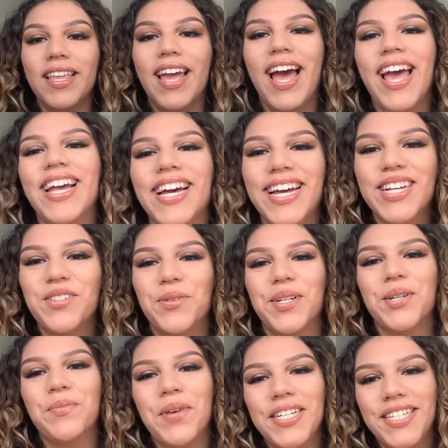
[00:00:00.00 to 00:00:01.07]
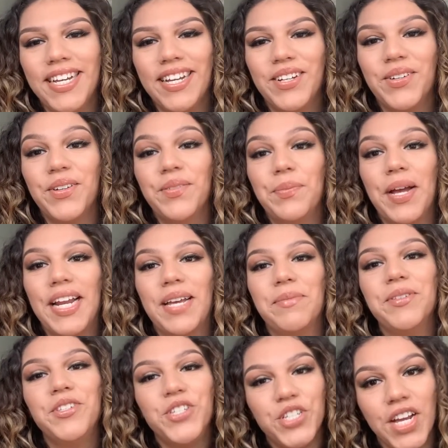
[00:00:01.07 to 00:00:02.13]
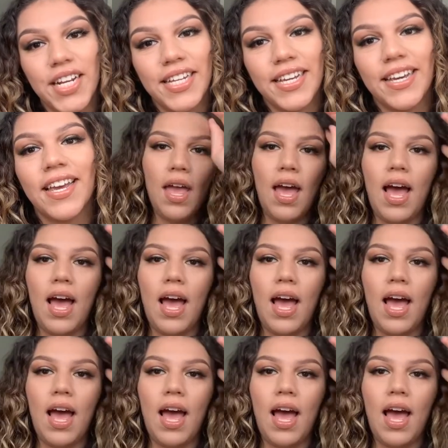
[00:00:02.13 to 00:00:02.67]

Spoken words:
Hi guys, welcome to my channel. My name is Jenny.